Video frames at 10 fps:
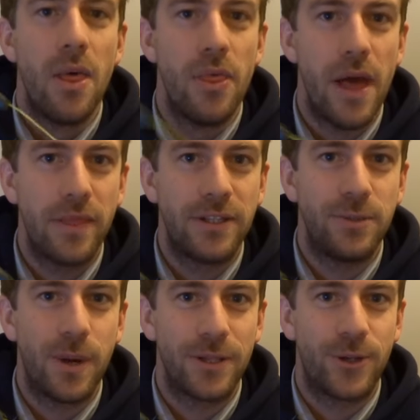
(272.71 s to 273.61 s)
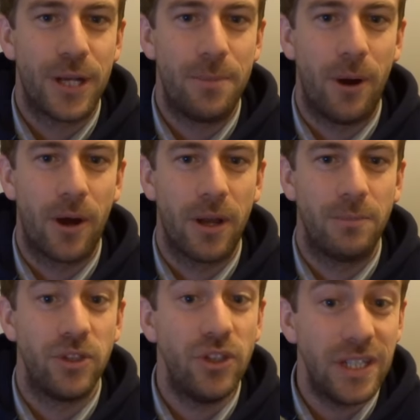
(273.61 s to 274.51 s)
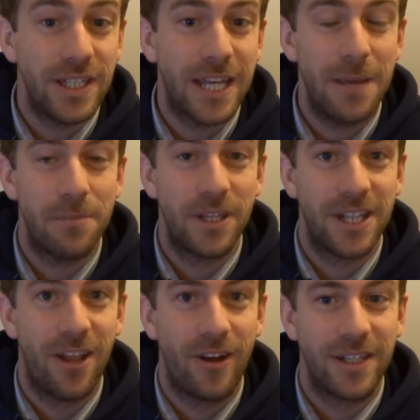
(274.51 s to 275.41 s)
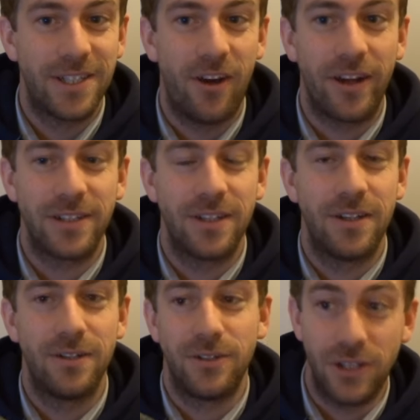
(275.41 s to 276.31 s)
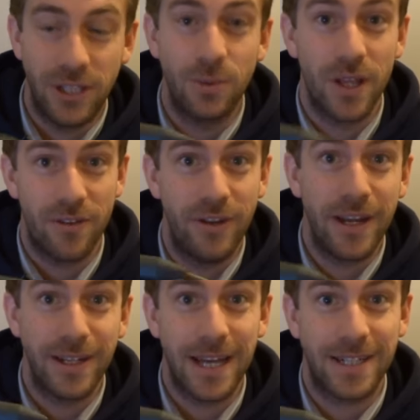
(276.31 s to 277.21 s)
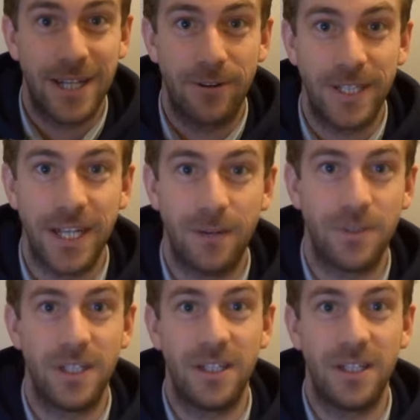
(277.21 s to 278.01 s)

Then this is where the tricky part comes. You need to keep this line tight, so this is where the finger dexterity comes in.